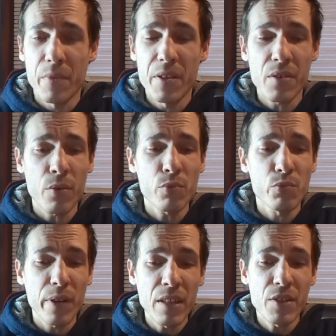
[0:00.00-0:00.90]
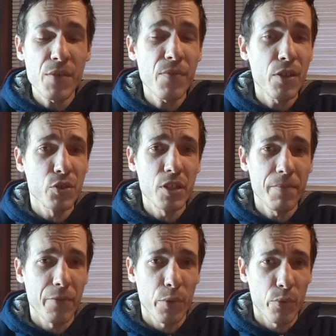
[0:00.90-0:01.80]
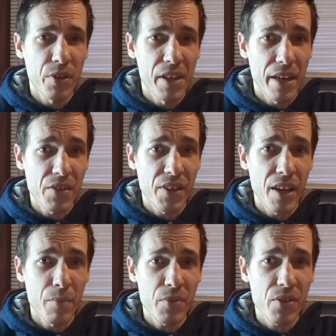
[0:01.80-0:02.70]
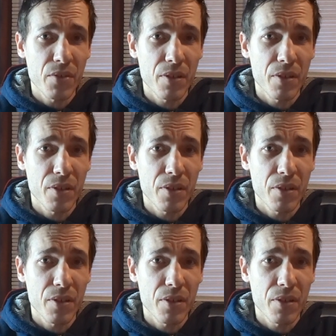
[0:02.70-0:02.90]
These are relatively cheap for 3DS games,